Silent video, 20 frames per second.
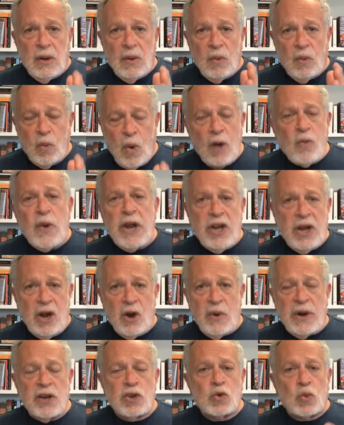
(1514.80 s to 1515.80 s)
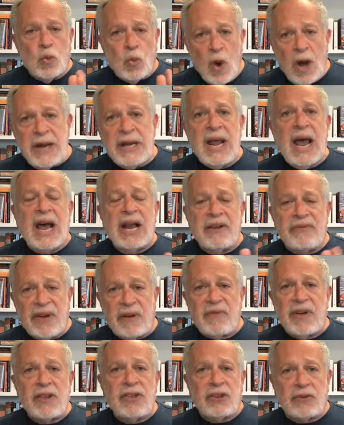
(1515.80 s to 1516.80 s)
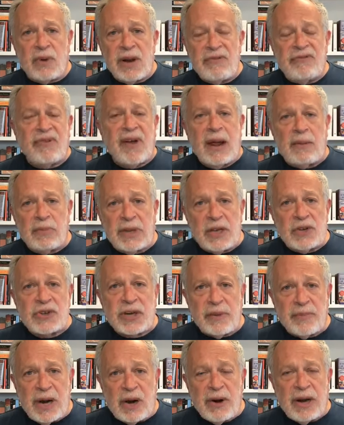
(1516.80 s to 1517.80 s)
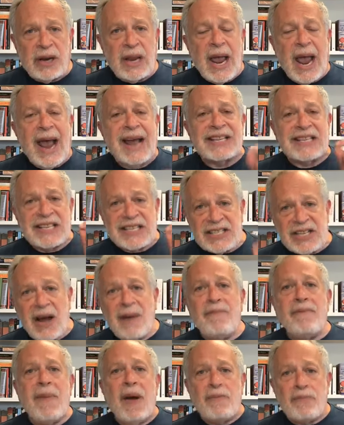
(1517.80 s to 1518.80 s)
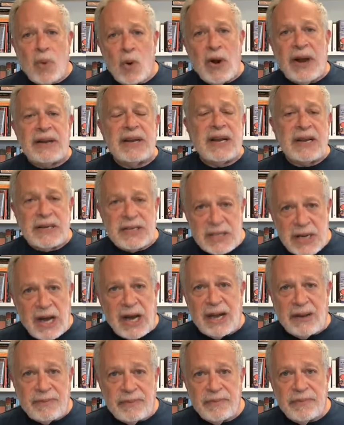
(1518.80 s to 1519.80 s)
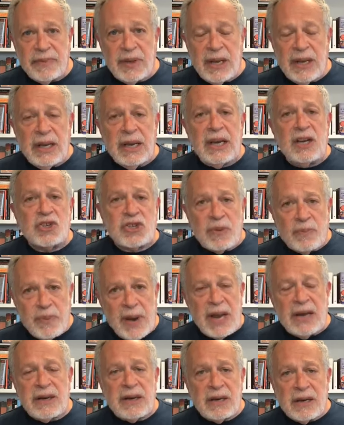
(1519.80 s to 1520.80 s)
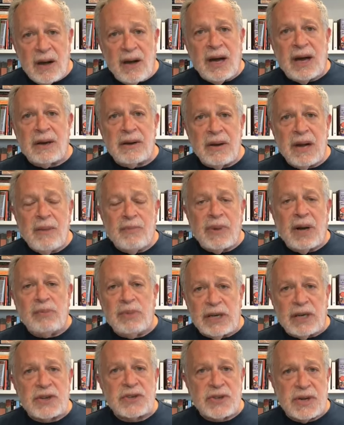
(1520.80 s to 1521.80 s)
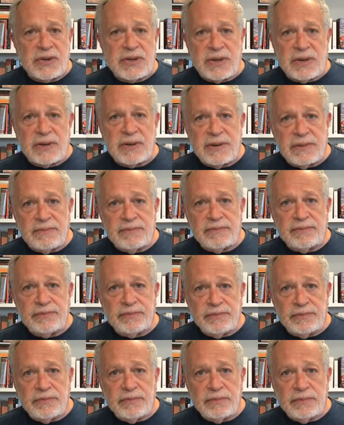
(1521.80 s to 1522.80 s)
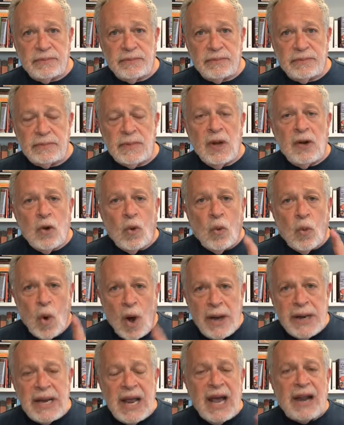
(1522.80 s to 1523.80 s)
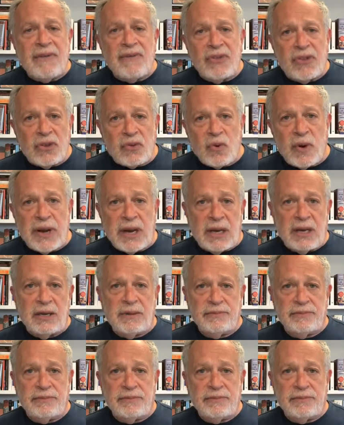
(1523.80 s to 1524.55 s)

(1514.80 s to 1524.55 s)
What we know is 1 out of every 3 families in America at some point in time is dependent on public assistance. 1 out of 3.